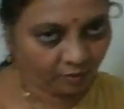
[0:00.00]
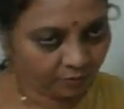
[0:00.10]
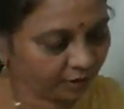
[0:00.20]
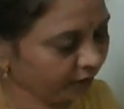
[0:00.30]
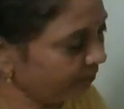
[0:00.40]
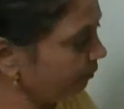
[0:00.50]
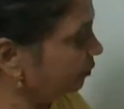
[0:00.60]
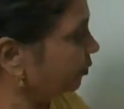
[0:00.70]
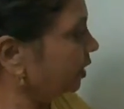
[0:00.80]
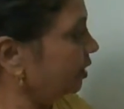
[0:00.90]
Okay,
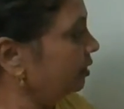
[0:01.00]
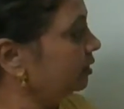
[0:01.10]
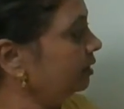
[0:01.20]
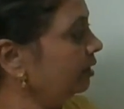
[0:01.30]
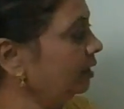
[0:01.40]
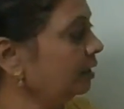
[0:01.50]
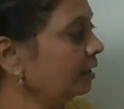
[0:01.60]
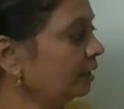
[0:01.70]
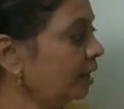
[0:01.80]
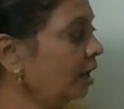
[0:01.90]

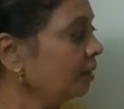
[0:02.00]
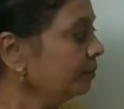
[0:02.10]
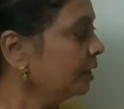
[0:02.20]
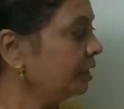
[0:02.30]
Ram